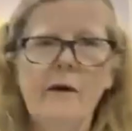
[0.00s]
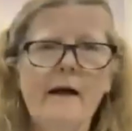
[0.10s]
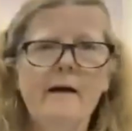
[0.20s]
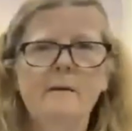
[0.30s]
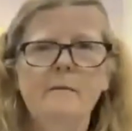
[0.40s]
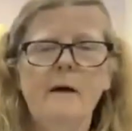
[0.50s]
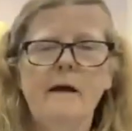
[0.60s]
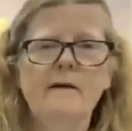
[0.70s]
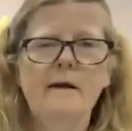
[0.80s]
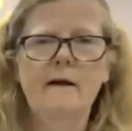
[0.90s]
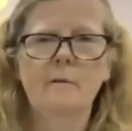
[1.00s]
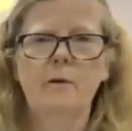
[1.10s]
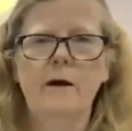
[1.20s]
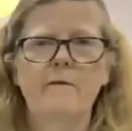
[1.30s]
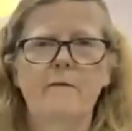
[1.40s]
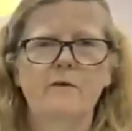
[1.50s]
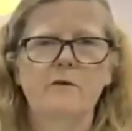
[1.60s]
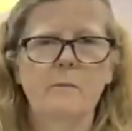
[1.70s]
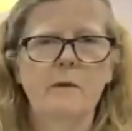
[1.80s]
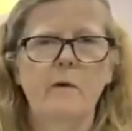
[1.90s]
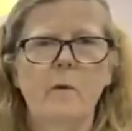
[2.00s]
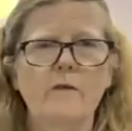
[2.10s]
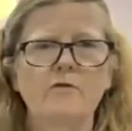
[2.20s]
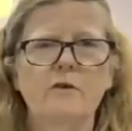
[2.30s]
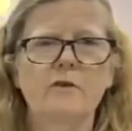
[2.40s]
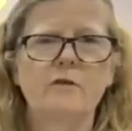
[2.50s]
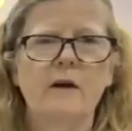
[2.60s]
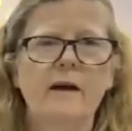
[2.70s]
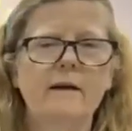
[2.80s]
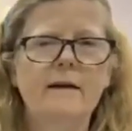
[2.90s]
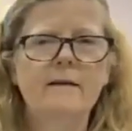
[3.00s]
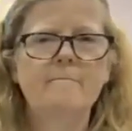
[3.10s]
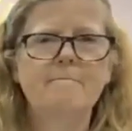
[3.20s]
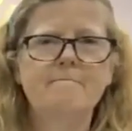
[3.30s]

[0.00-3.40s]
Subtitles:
ahead and take a break for some of the questions, Andy.